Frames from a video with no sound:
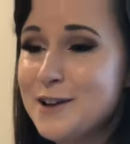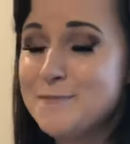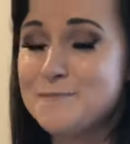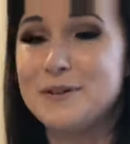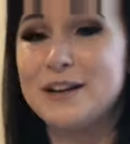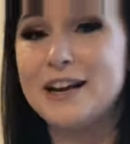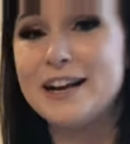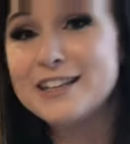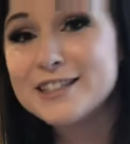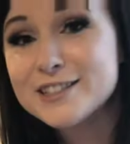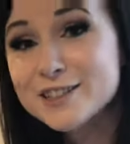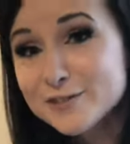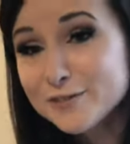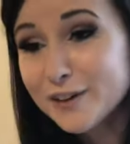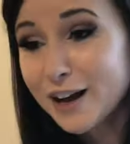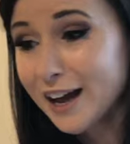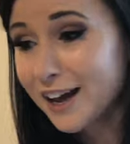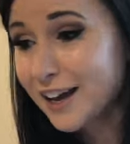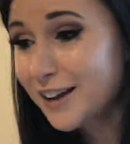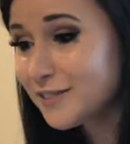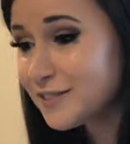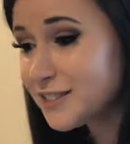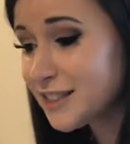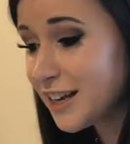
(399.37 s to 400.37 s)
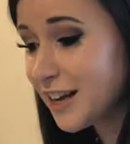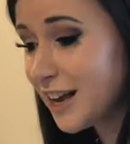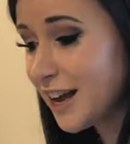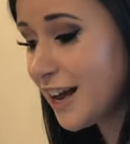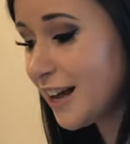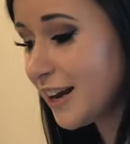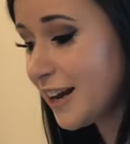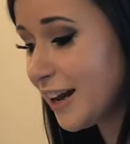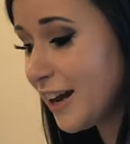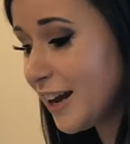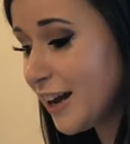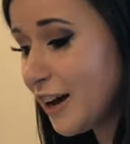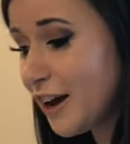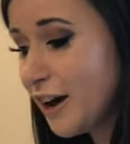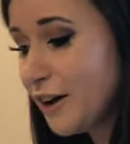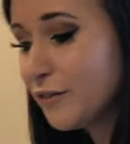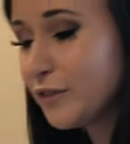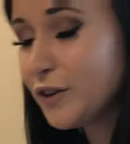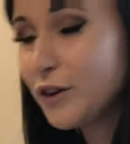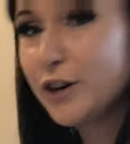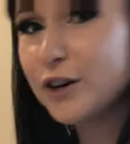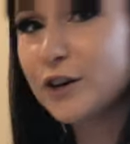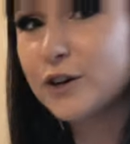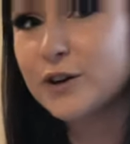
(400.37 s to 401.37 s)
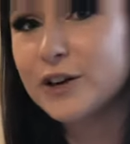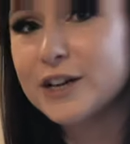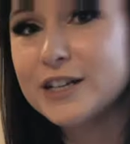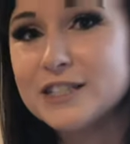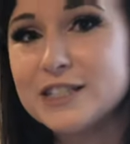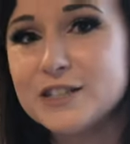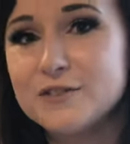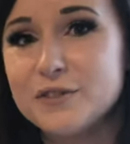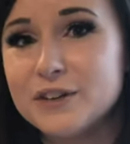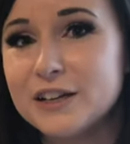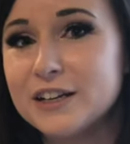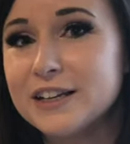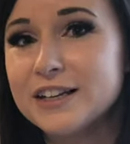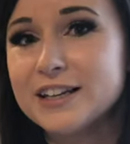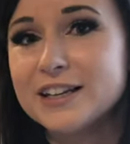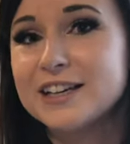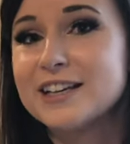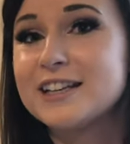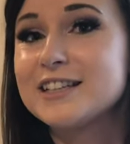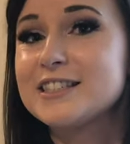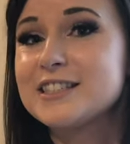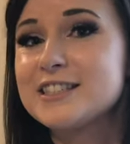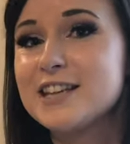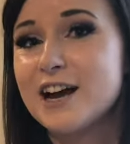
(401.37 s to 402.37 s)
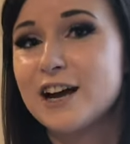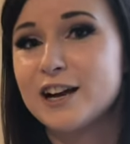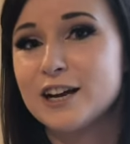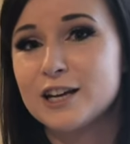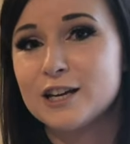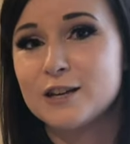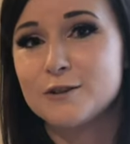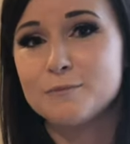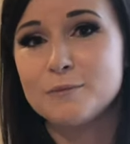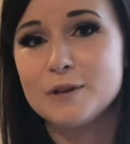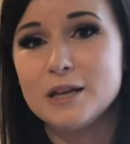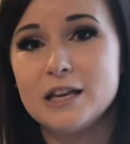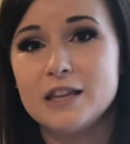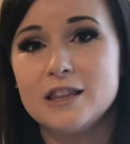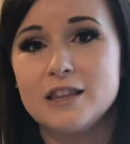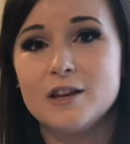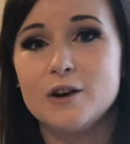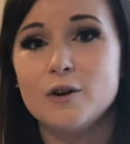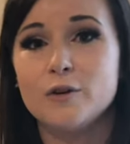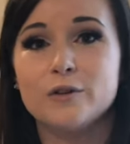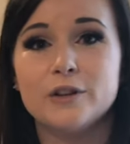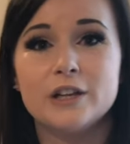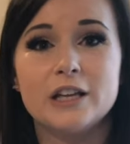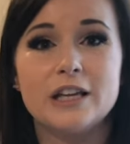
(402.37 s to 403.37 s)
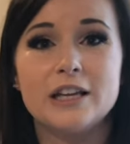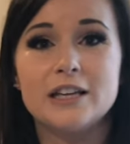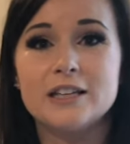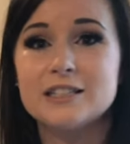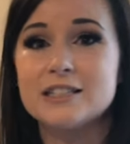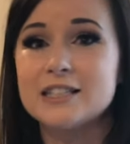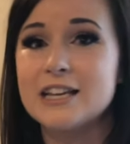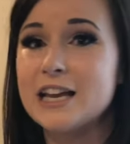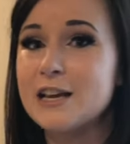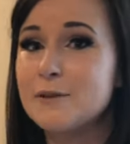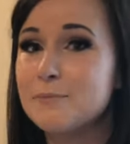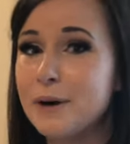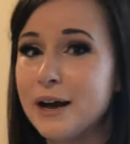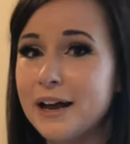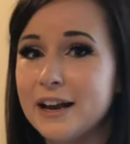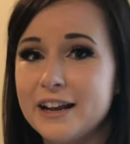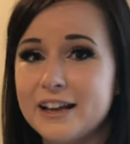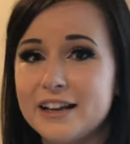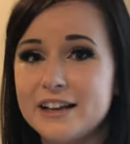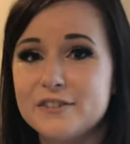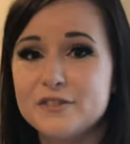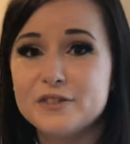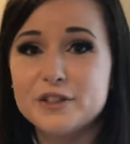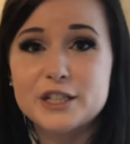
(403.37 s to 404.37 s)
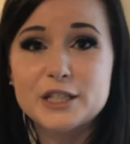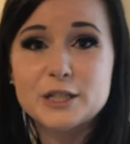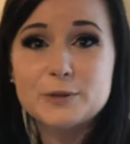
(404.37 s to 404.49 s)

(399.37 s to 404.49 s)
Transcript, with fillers: But I survived, and I have a crazy feeling it's not going to be the only snake bite I ever